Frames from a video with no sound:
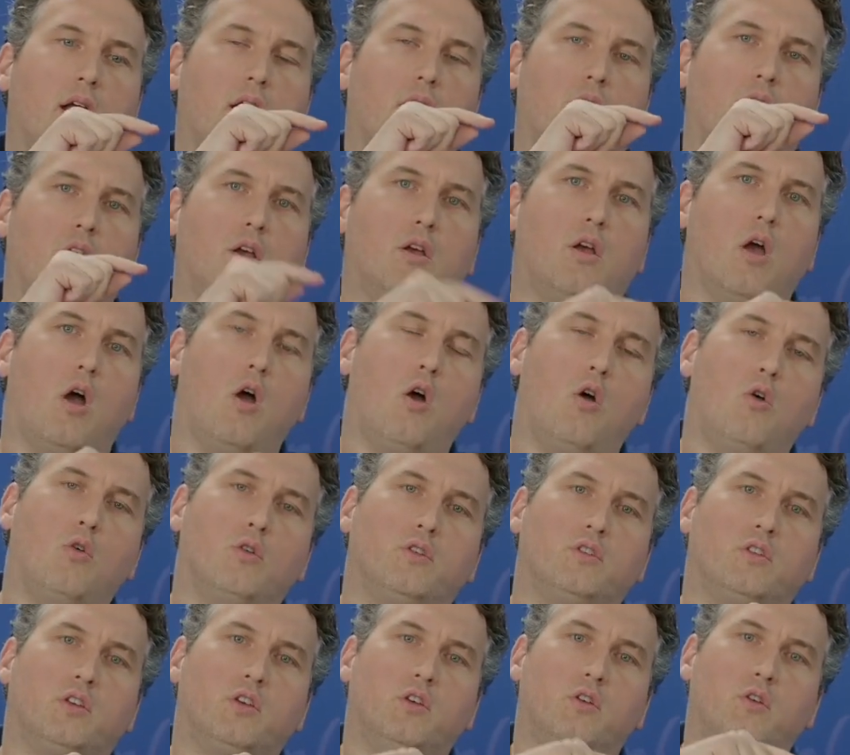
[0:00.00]
go
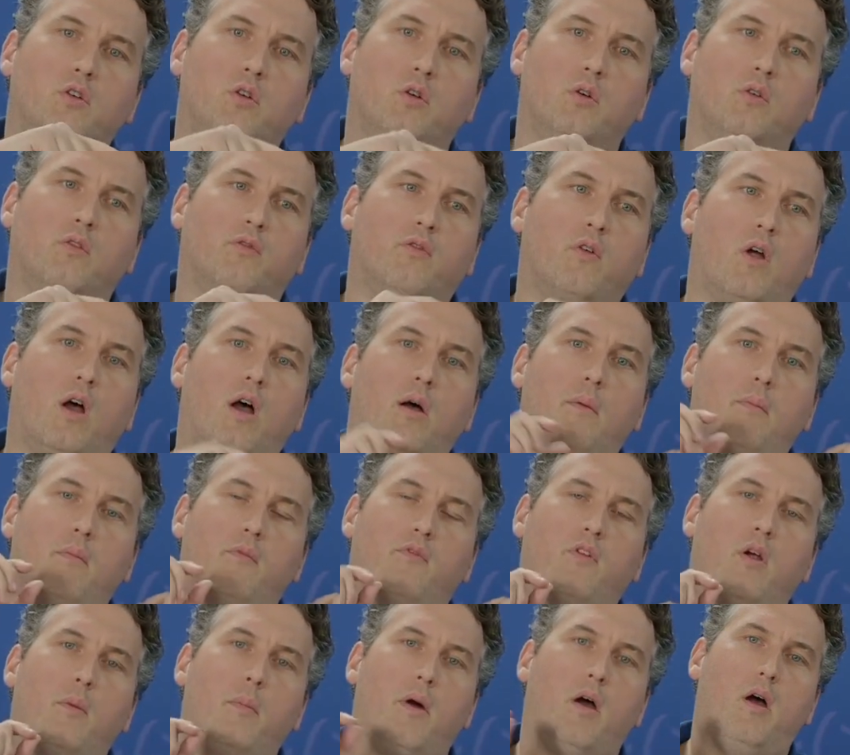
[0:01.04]

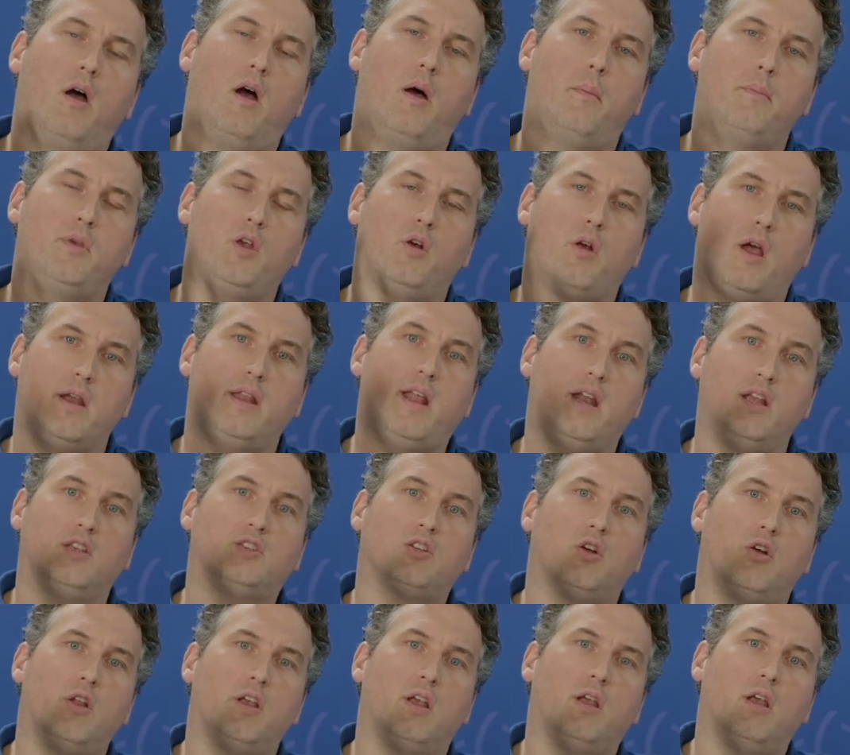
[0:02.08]
from your identity
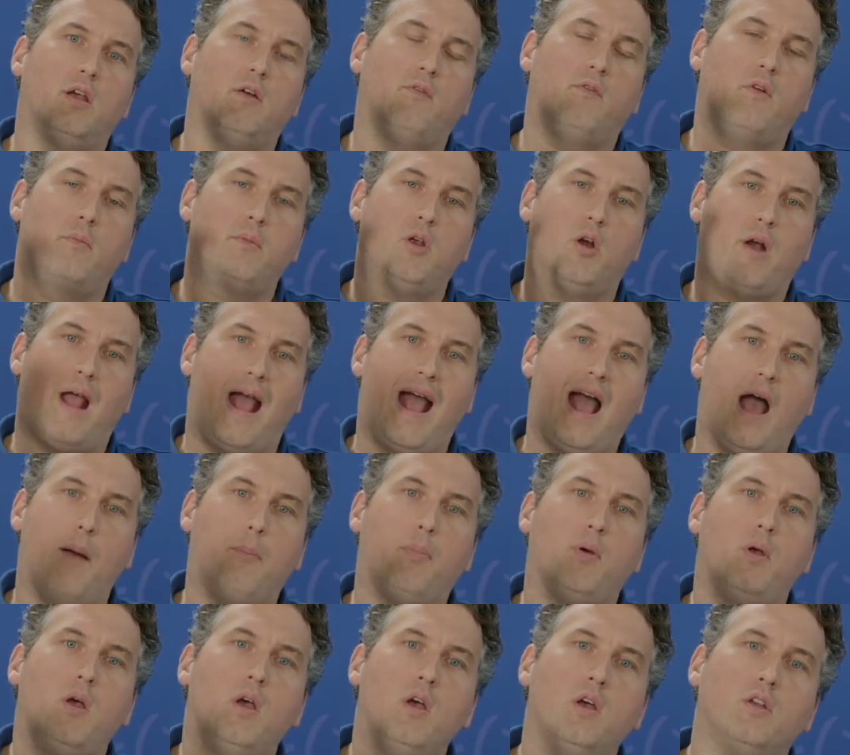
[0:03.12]
security from your
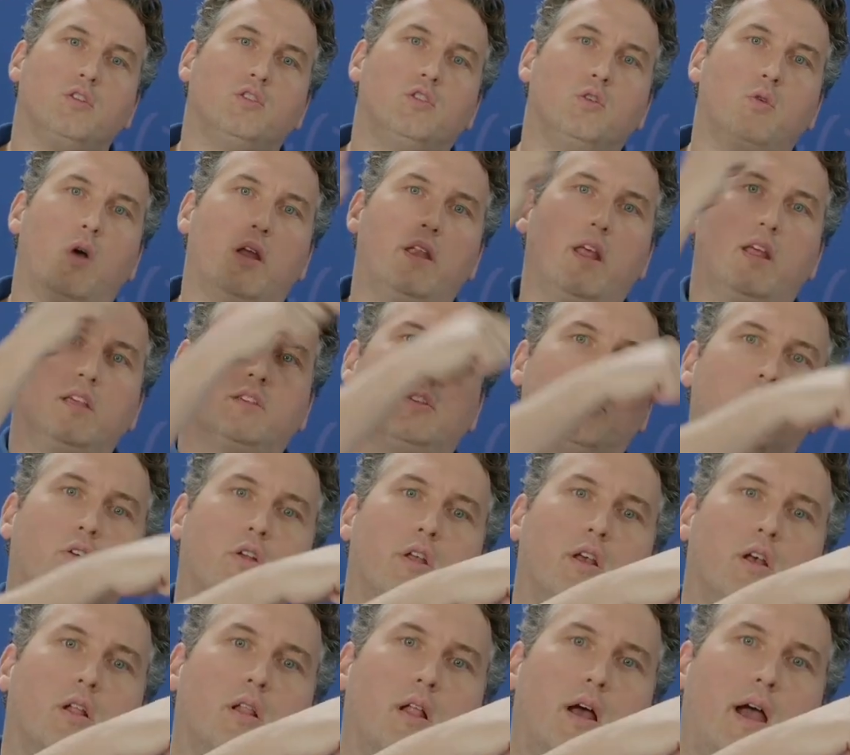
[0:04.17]
app to Identity
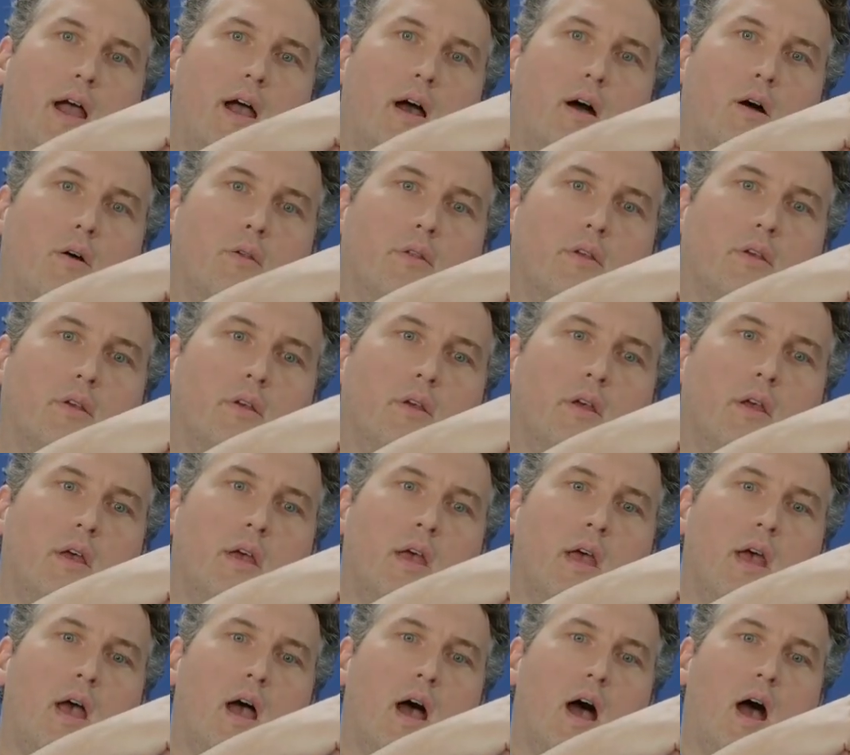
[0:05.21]
Security Cloud,
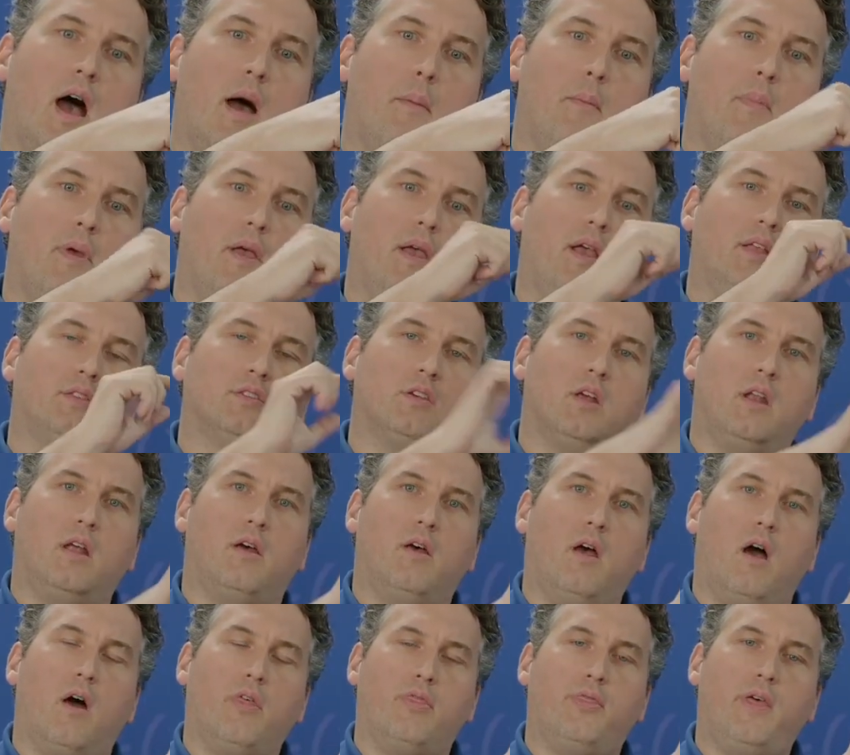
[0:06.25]
it's going
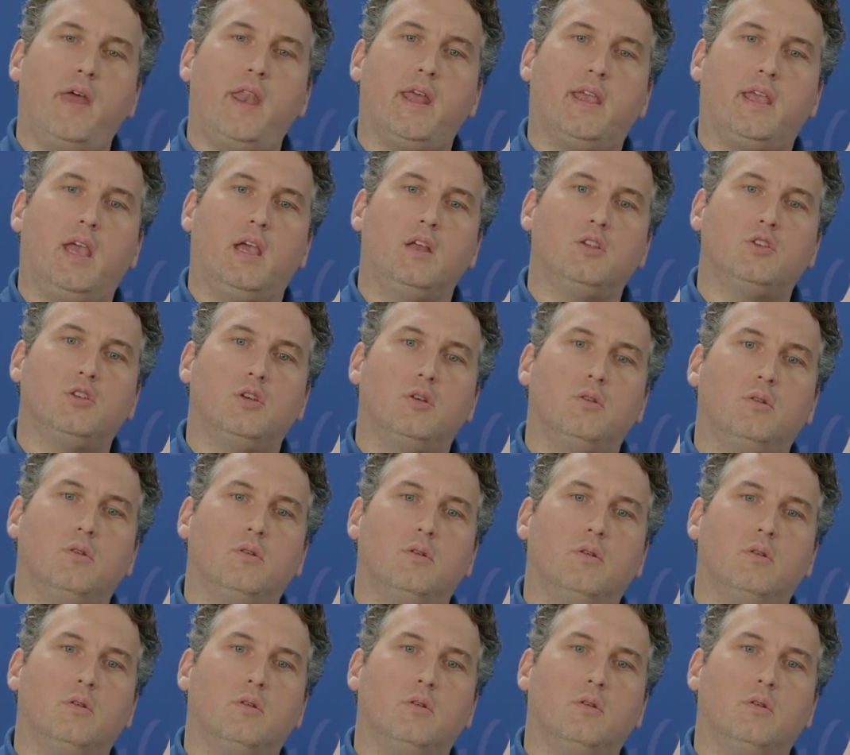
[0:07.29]
to authenticate you.